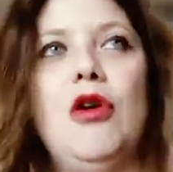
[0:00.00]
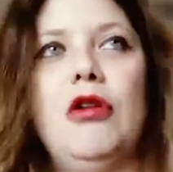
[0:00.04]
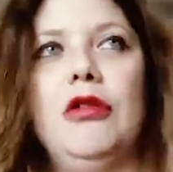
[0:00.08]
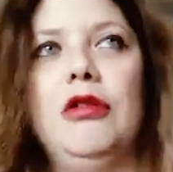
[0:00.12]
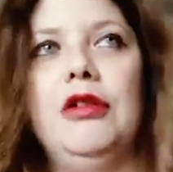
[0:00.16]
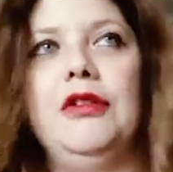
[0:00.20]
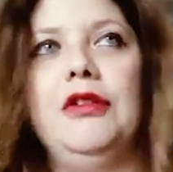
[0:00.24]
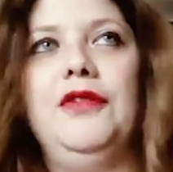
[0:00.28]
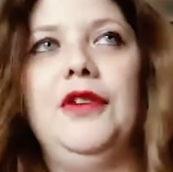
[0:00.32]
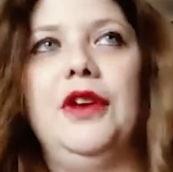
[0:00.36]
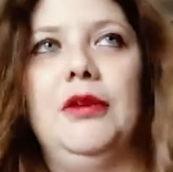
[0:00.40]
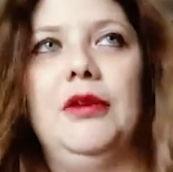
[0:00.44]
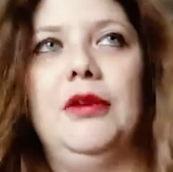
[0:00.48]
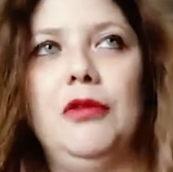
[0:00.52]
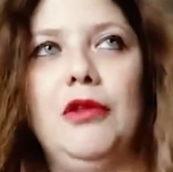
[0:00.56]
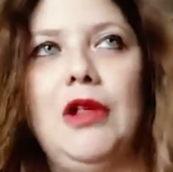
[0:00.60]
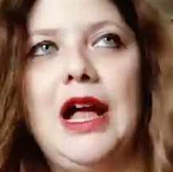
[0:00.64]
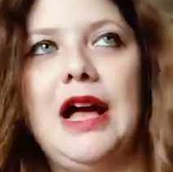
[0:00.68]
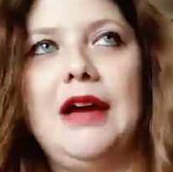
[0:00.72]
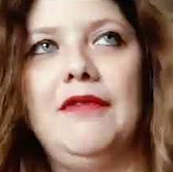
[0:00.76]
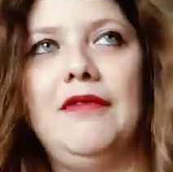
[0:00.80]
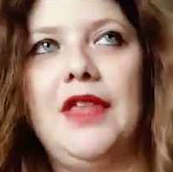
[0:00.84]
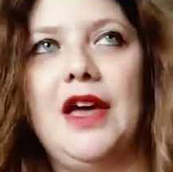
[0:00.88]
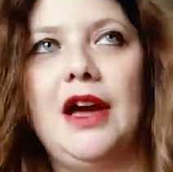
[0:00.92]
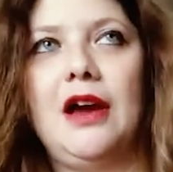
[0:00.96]
horror film will
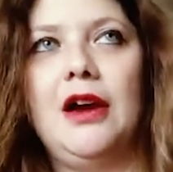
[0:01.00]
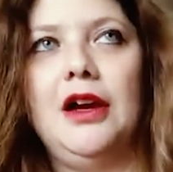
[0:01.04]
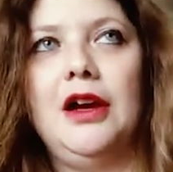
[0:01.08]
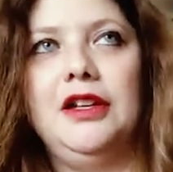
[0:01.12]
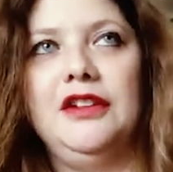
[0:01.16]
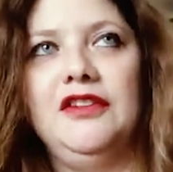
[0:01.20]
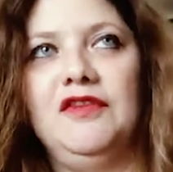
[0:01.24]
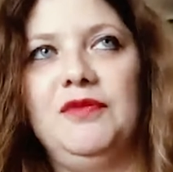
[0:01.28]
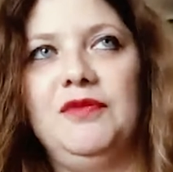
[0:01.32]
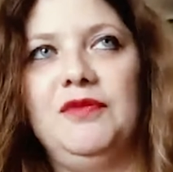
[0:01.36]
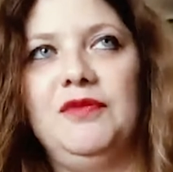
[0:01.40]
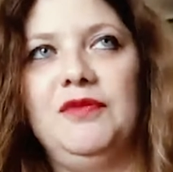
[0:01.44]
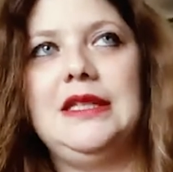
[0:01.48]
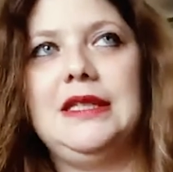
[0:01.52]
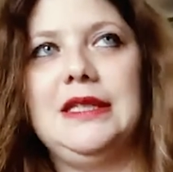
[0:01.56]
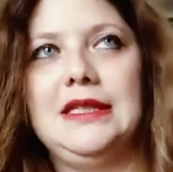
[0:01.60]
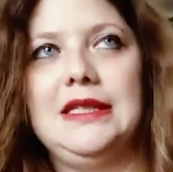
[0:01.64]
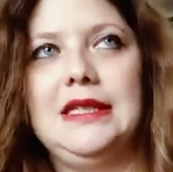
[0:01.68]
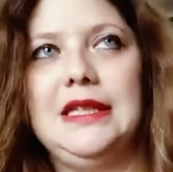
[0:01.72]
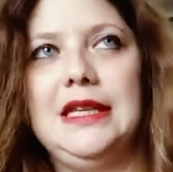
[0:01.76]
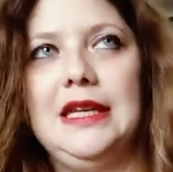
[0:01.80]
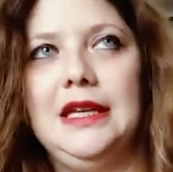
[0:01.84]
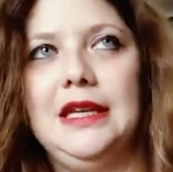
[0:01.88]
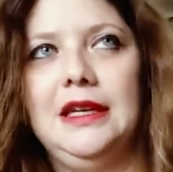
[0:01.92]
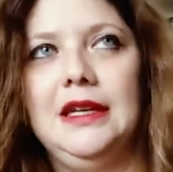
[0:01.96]
have that kind of pizza
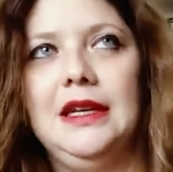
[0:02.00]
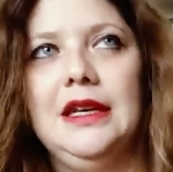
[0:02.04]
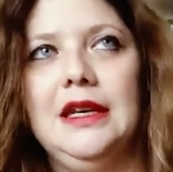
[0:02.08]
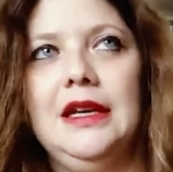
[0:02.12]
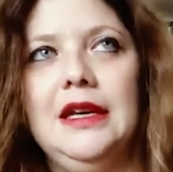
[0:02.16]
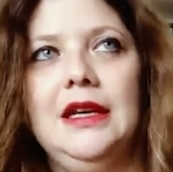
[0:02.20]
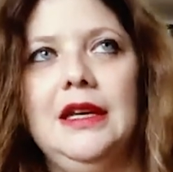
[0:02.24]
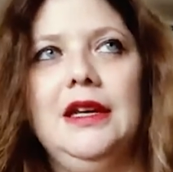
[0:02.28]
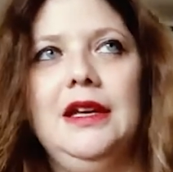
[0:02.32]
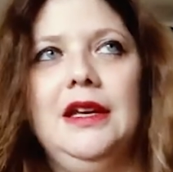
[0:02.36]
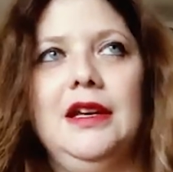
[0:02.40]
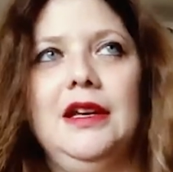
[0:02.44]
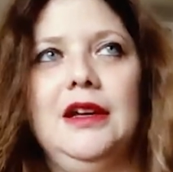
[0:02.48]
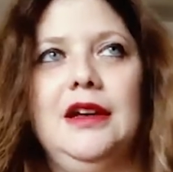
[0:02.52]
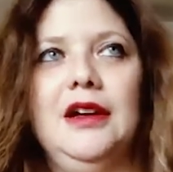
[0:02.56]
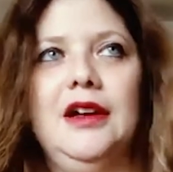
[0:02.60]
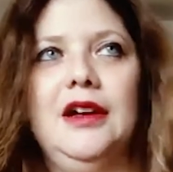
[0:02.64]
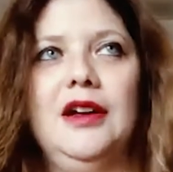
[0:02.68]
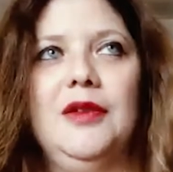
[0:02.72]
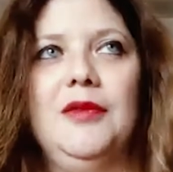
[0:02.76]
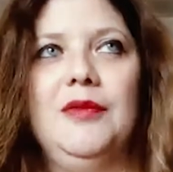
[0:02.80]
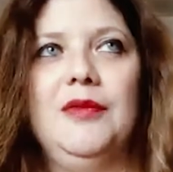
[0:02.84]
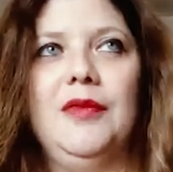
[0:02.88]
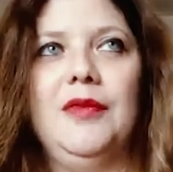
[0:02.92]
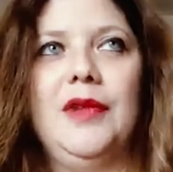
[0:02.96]
scene
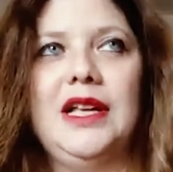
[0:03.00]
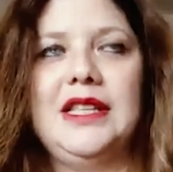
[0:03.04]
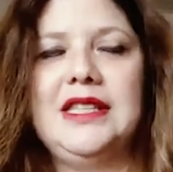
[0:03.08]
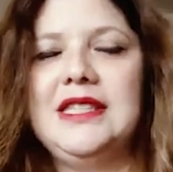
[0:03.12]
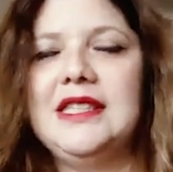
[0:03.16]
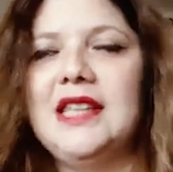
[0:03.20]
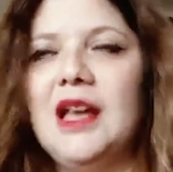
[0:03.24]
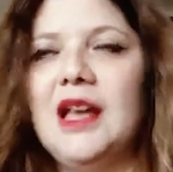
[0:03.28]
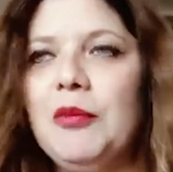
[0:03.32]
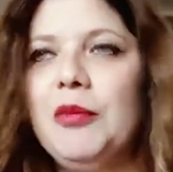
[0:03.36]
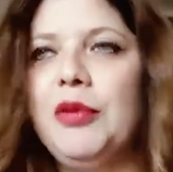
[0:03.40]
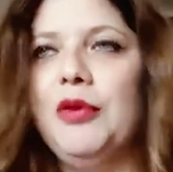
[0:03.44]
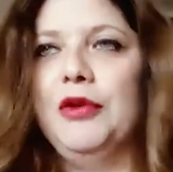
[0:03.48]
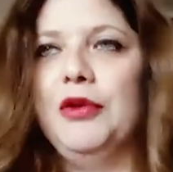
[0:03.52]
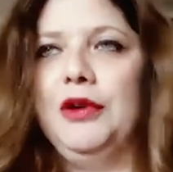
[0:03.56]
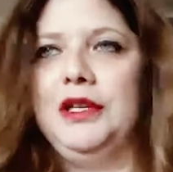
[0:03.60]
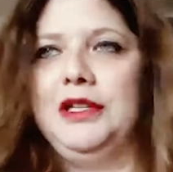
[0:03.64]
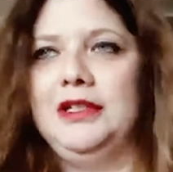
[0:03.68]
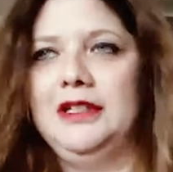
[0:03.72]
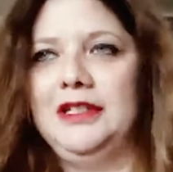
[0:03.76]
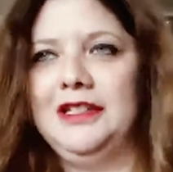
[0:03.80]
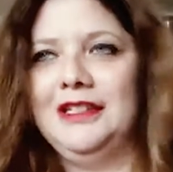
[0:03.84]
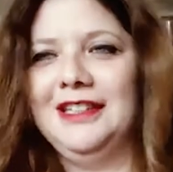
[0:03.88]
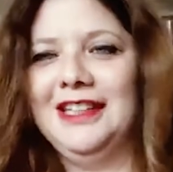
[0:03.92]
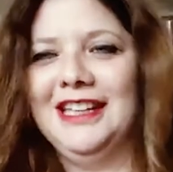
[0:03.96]
at some
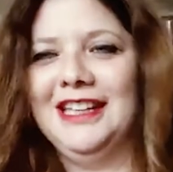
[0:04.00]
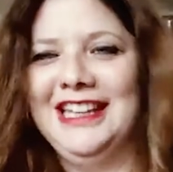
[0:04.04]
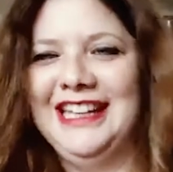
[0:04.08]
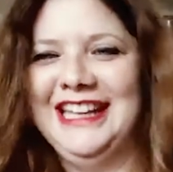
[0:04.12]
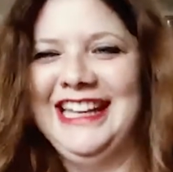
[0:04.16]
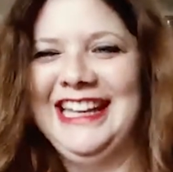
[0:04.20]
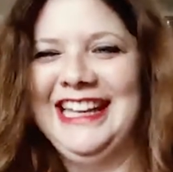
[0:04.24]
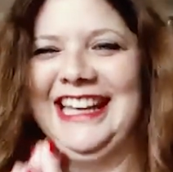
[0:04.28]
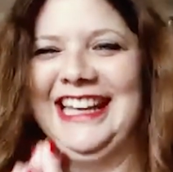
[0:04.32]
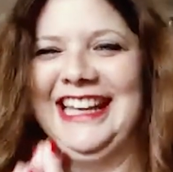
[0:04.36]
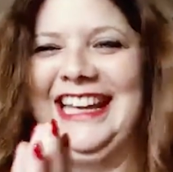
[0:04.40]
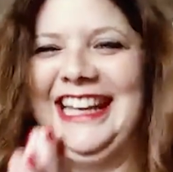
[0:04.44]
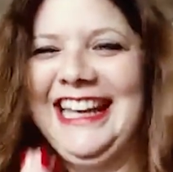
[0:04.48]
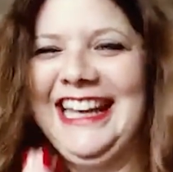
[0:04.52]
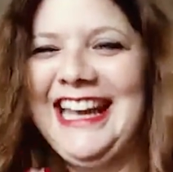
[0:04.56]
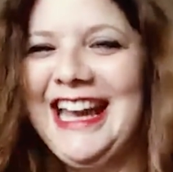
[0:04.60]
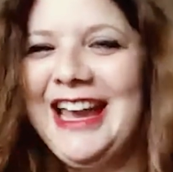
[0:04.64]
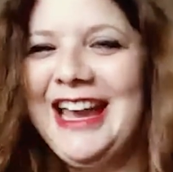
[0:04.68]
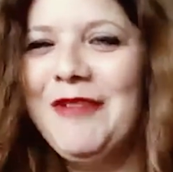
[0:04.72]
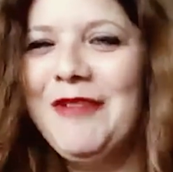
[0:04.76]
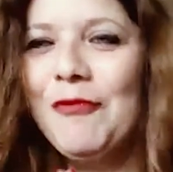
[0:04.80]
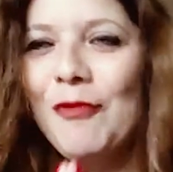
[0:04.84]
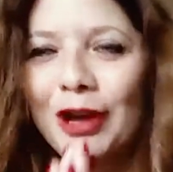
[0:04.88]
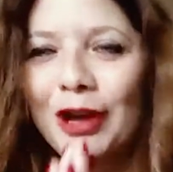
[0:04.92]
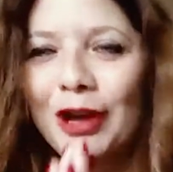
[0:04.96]
point in